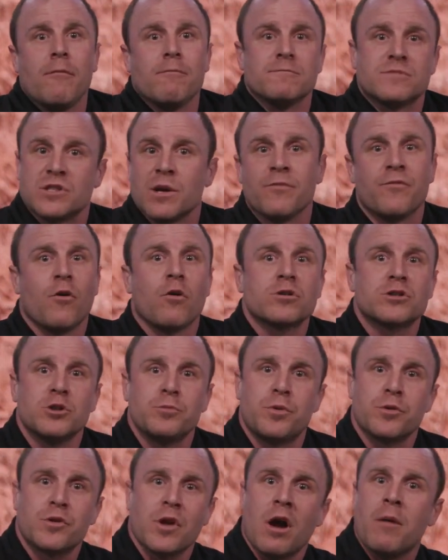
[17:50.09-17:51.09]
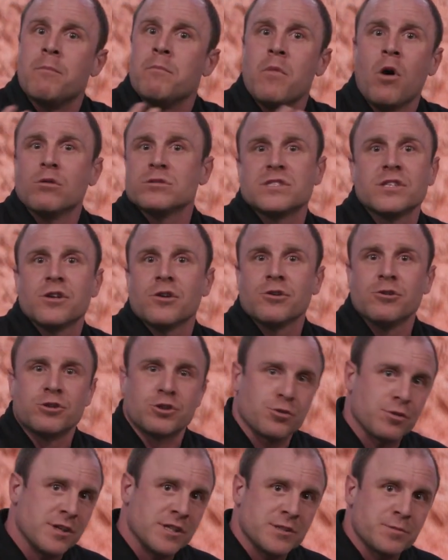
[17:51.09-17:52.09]
some folks who put down most of their
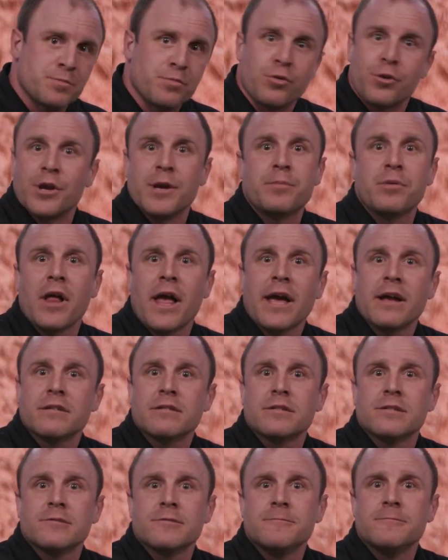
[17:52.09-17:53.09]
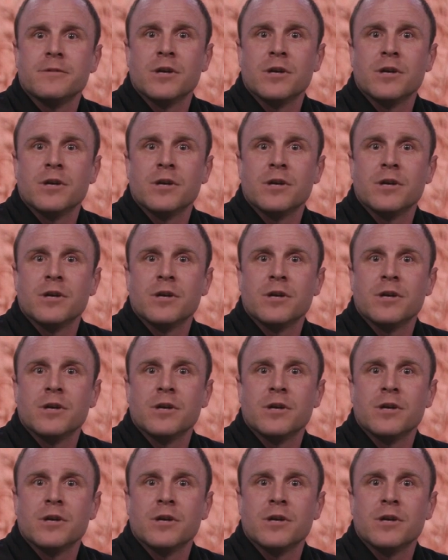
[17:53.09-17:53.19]
nutrients pre-plant.